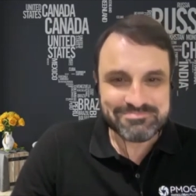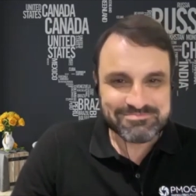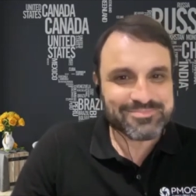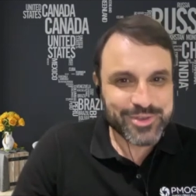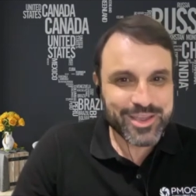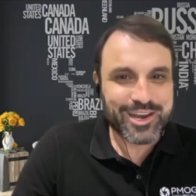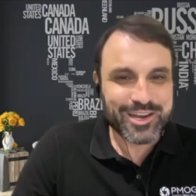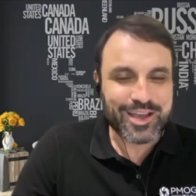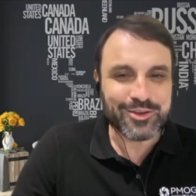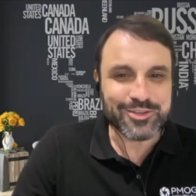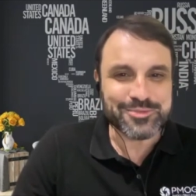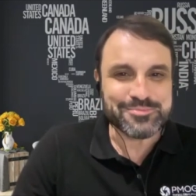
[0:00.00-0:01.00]
in a
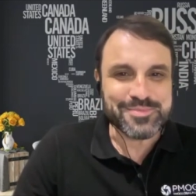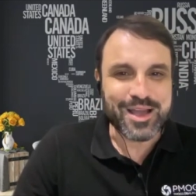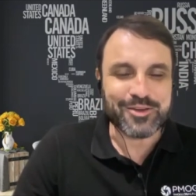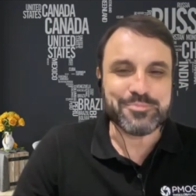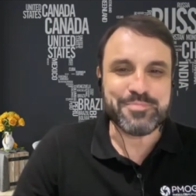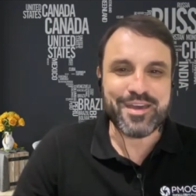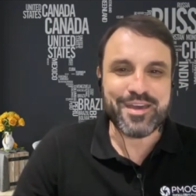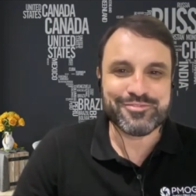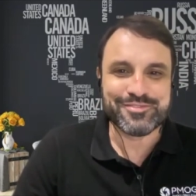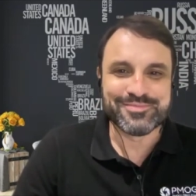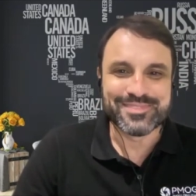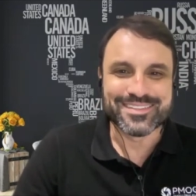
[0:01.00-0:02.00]
good path.
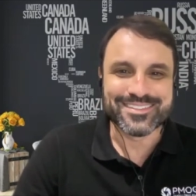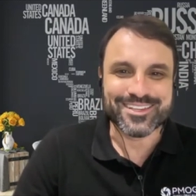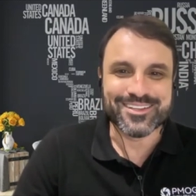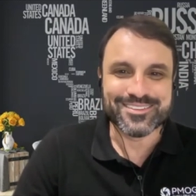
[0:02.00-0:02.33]
So